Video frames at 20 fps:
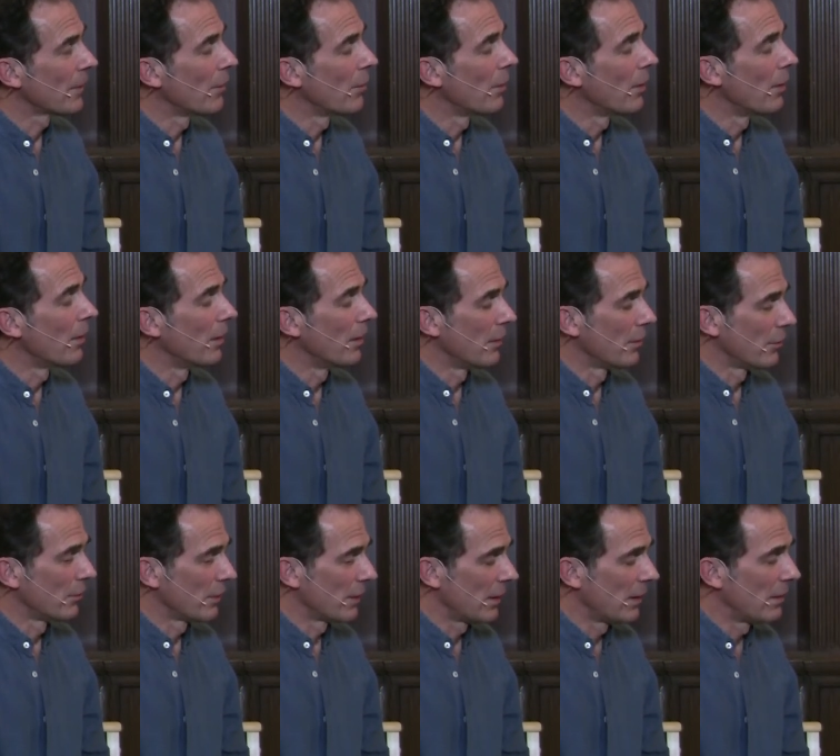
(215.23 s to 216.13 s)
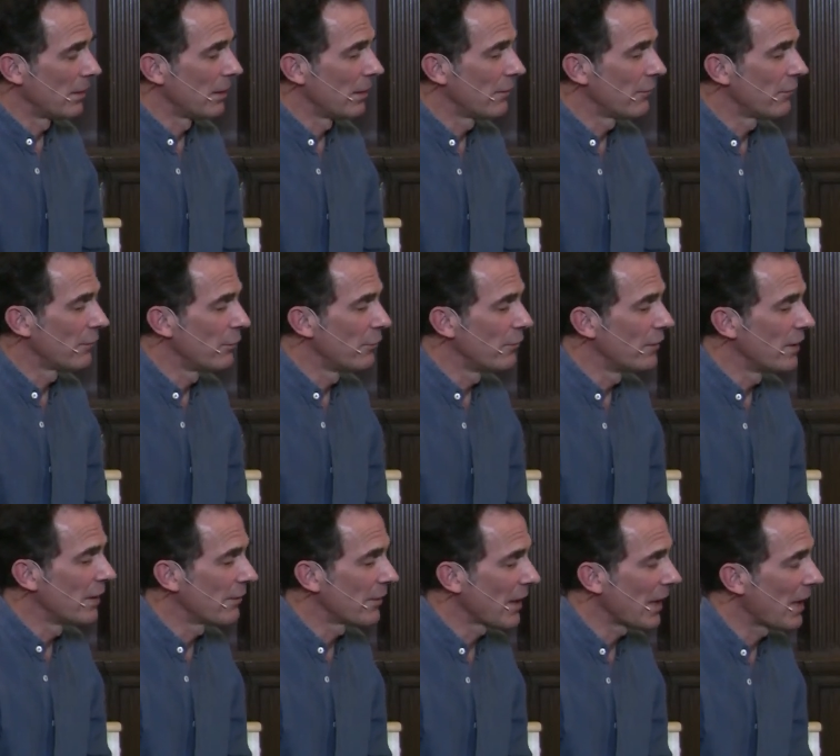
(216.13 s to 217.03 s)
Well, okay. If you've
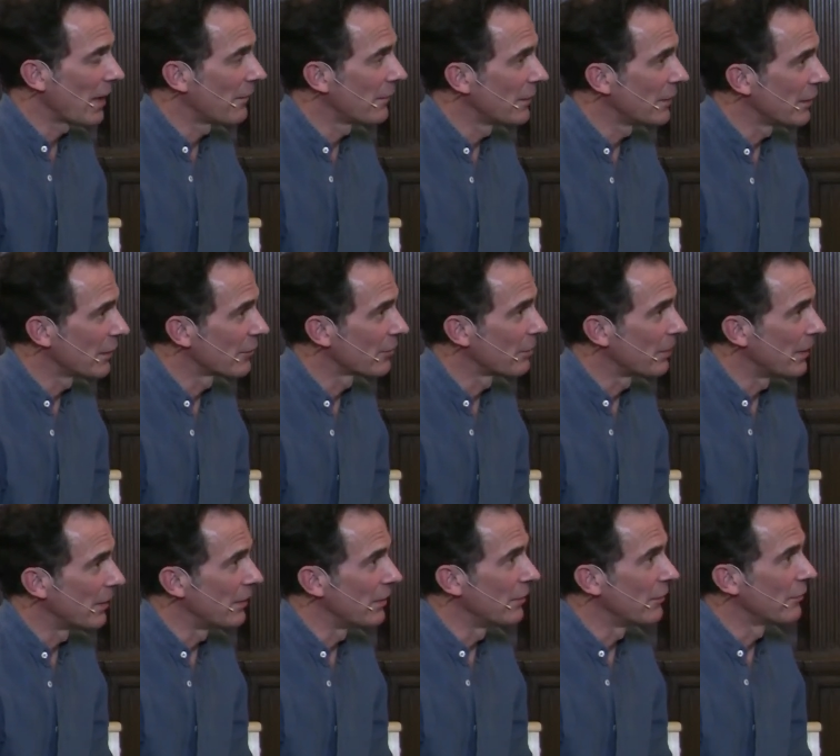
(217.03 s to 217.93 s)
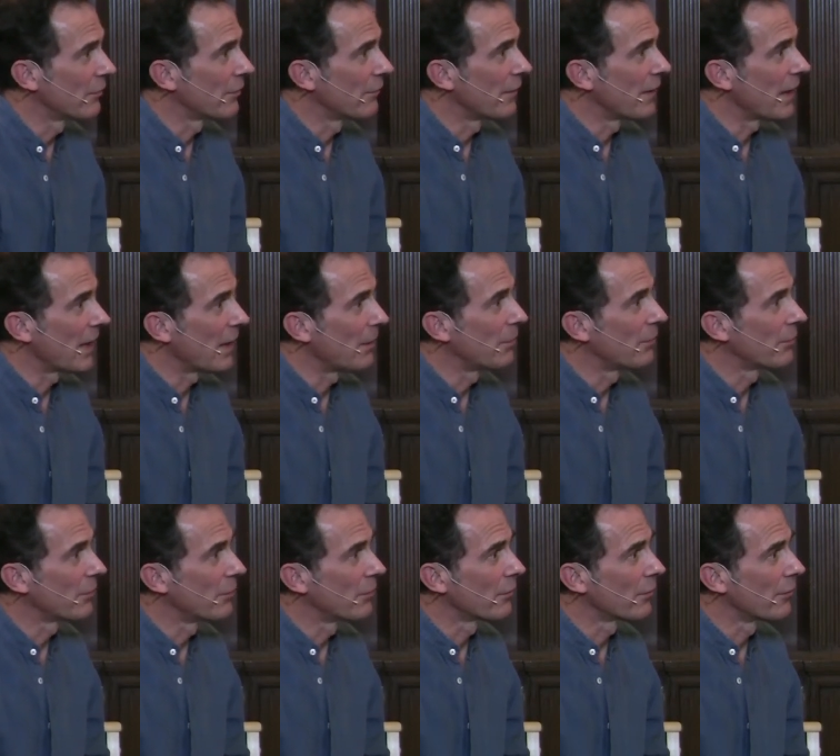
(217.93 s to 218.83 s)
never had the experience of the
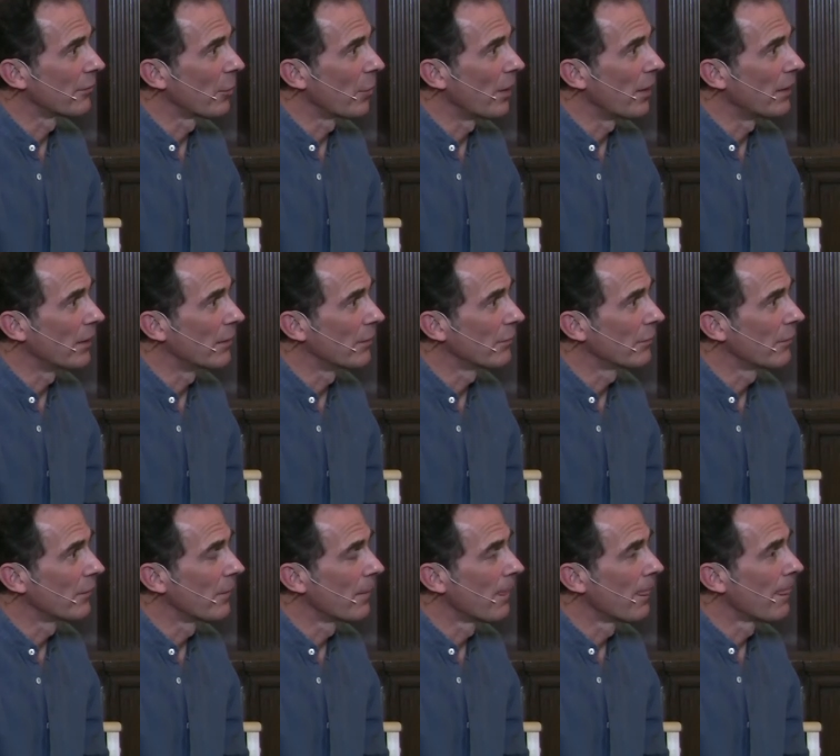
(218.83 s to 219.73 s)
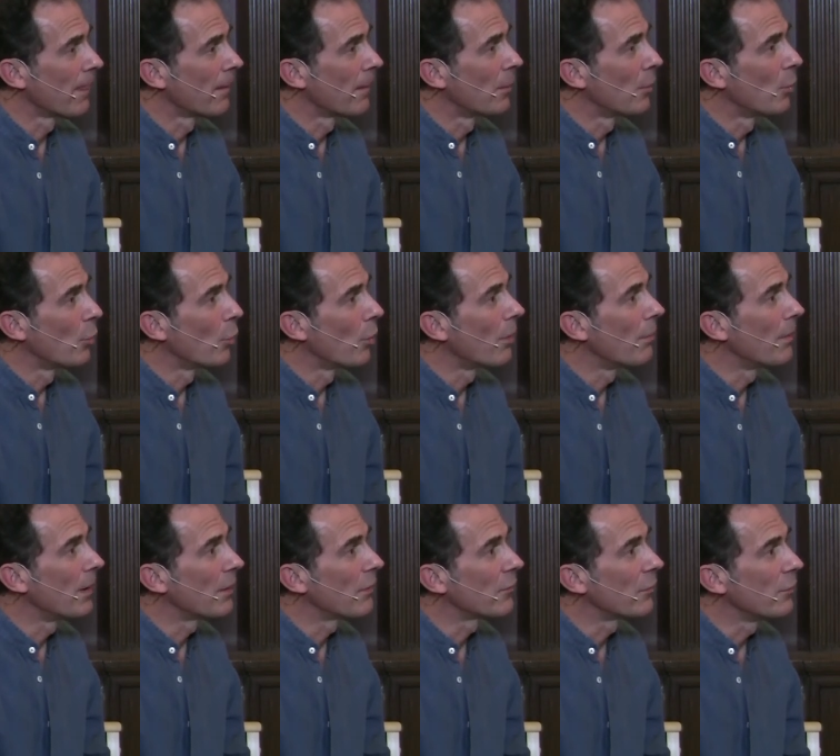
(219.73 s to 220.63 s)
absence of awareness, what
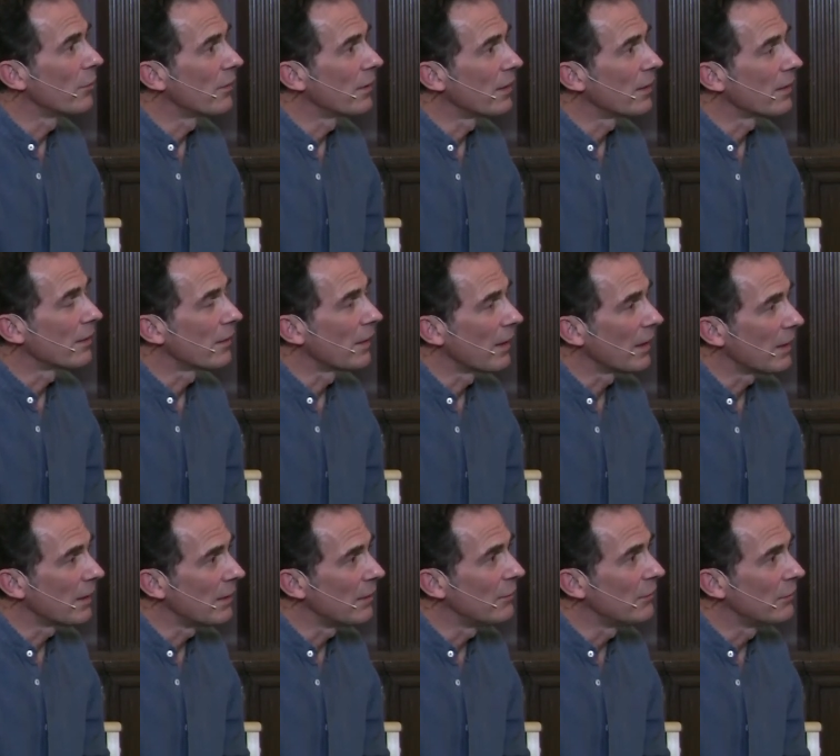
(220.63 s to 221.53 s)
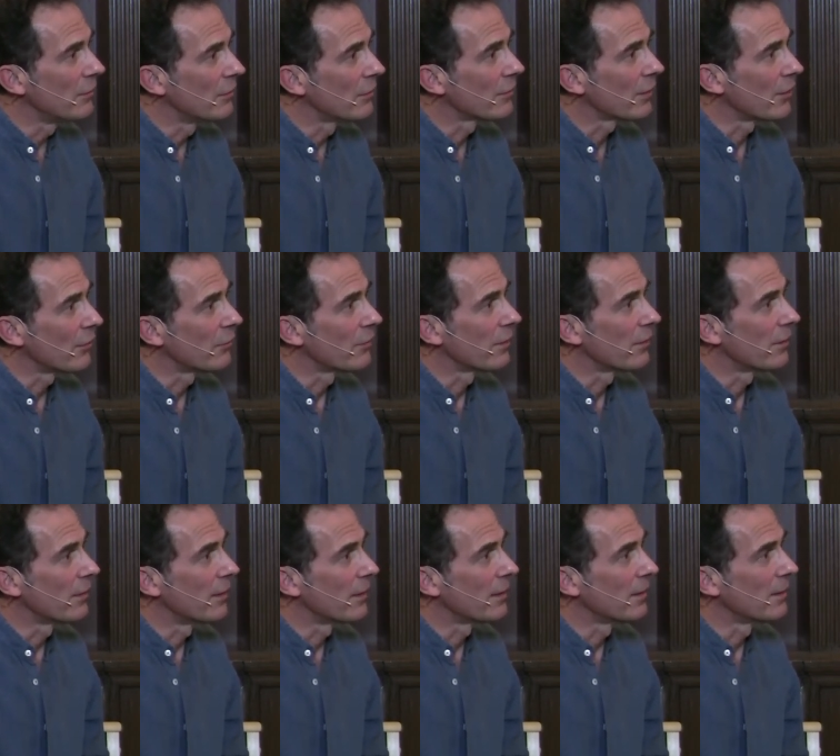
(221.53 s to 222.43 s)
makes you think there is such a
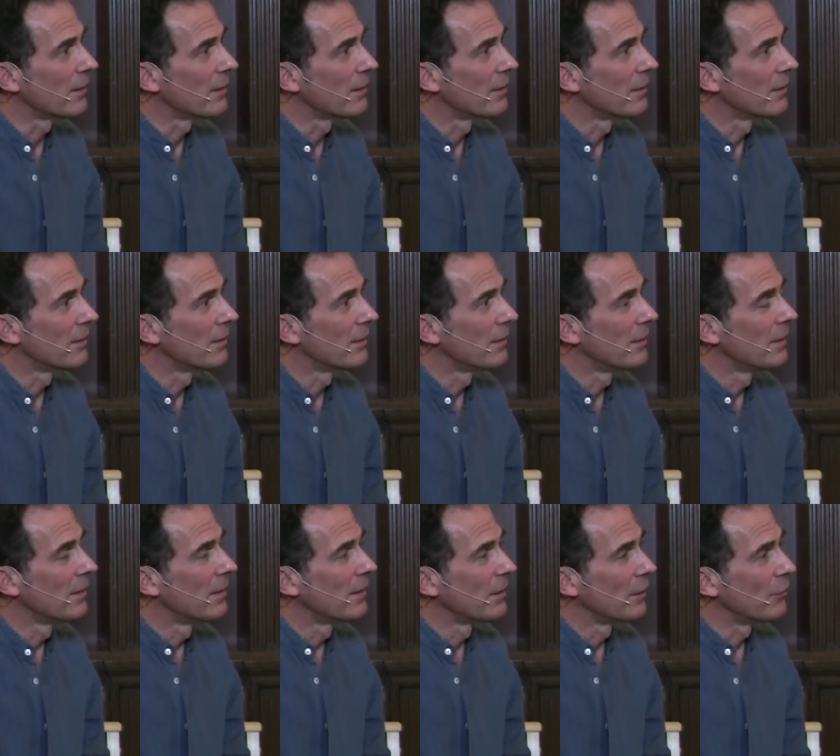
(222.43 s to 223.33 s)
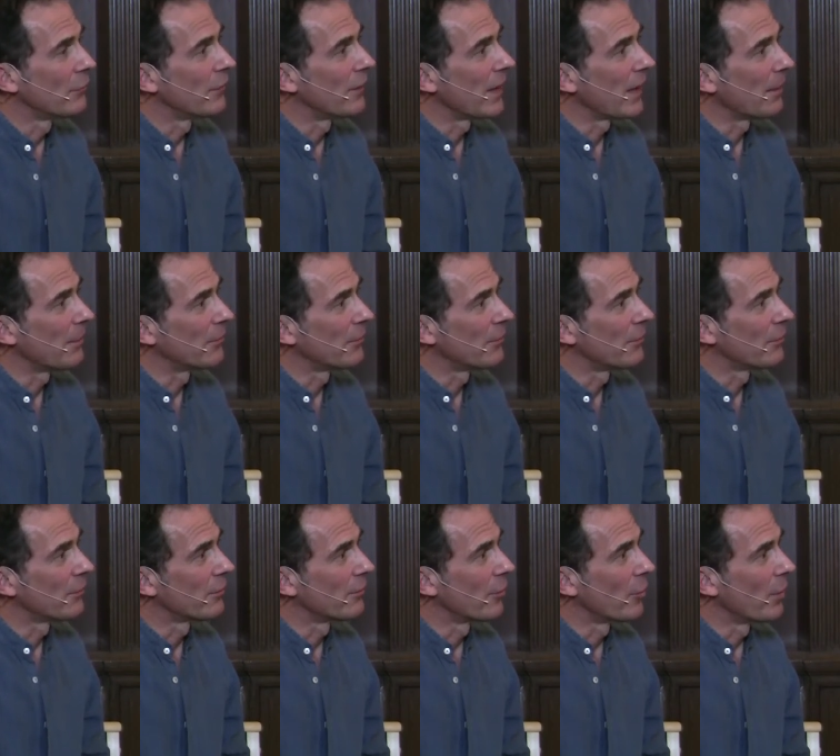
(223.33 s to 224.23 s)
thing as the
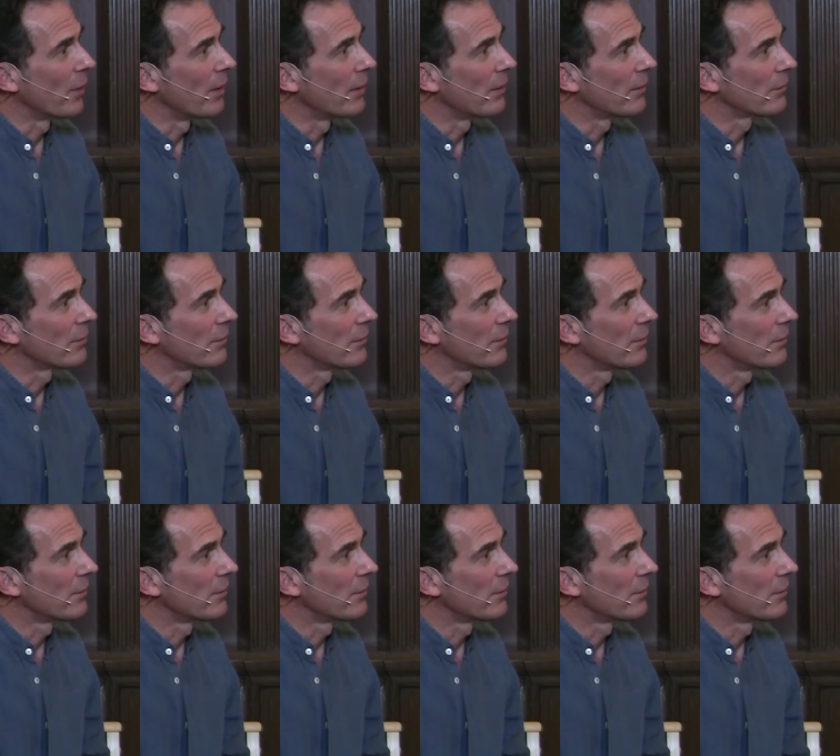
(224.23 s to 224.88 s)
absence of awareness?